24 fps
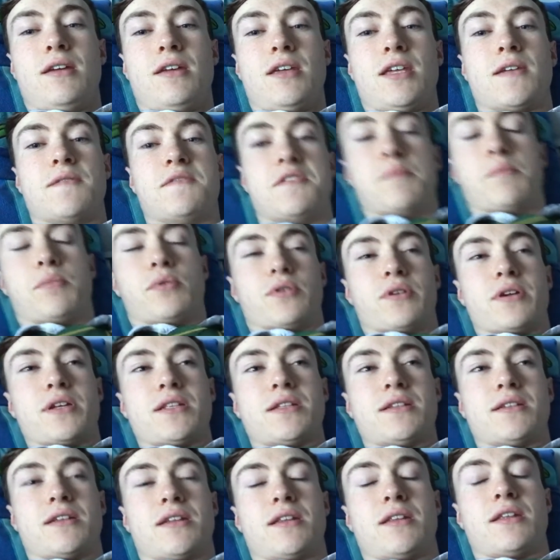it gives you
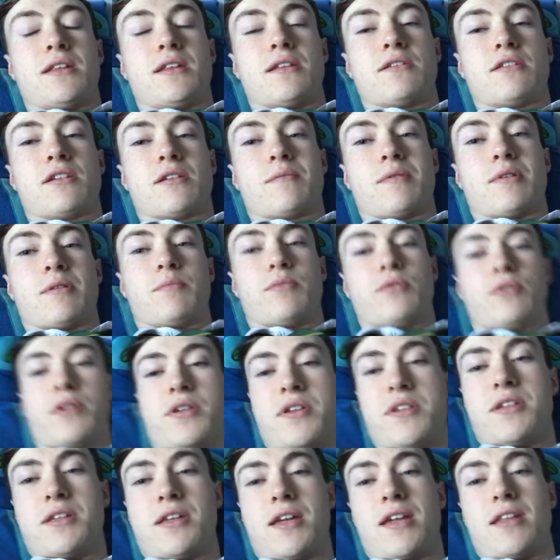points, and you need a certain amount of
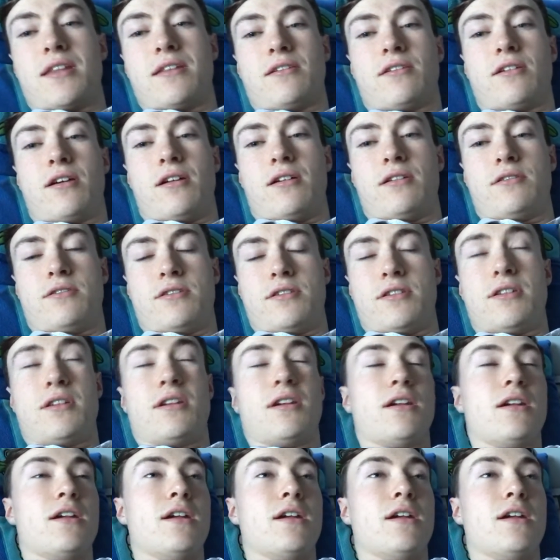points to get into colleges.